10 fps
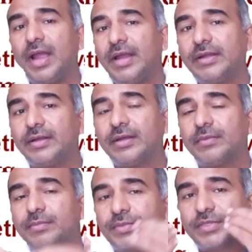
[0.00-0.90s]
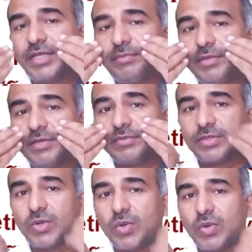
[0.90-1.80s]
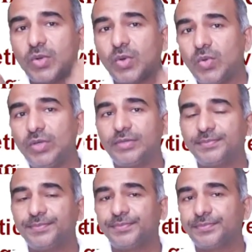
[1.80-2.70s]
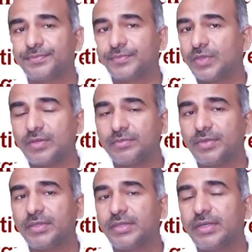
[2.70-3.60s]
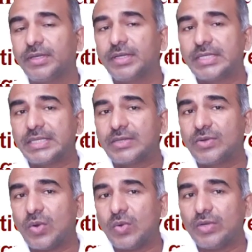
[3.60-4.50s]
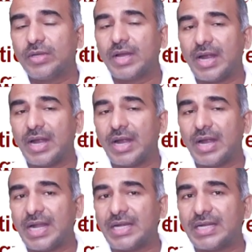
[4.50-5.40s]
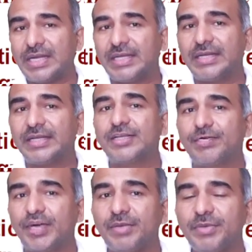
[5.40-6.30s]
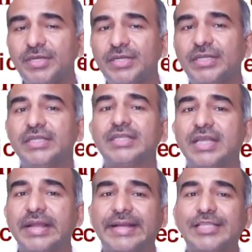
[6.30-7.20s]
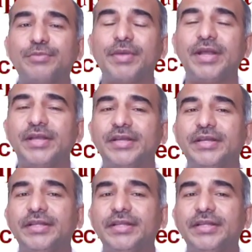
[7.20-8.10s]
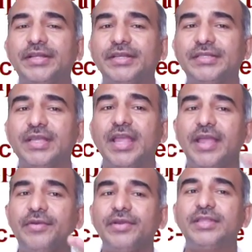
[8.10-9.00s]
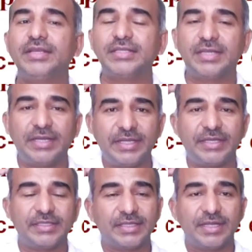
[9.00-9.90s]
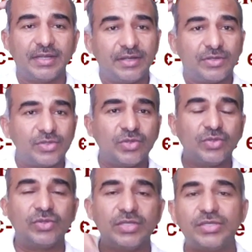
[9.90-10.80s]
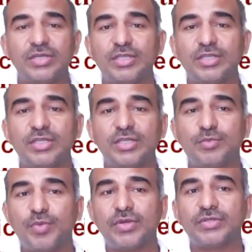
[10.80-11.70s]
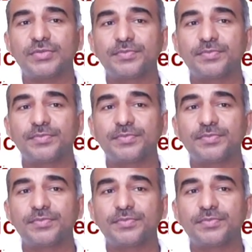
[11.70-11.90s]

and skin becomes cold. Got the point? Cold, heart rate decrease, blood pressure decrease, respiratory rate decrease, everything is decreased. So this response